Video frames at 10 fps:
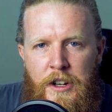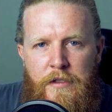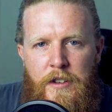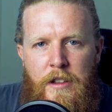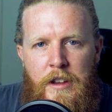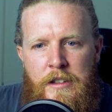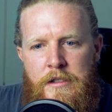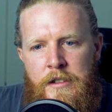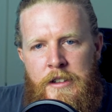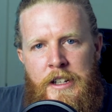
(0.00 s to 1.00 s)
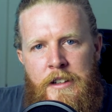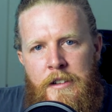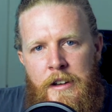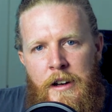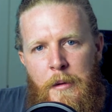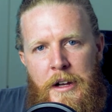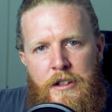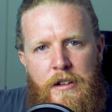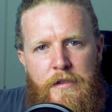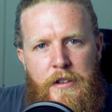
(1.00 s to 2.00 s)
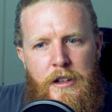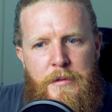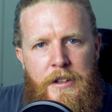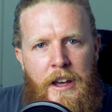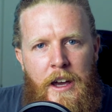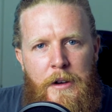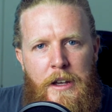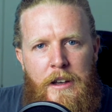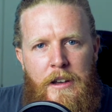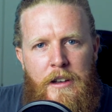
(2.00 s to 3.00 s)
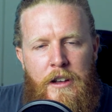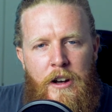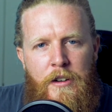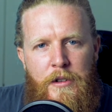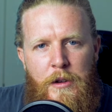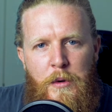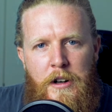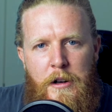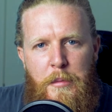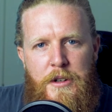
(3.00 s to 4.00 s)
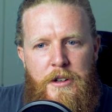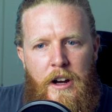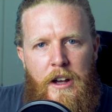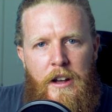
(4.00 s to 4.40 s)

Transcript: few things on the internet about Todd Phillips and how he, really wanted to portray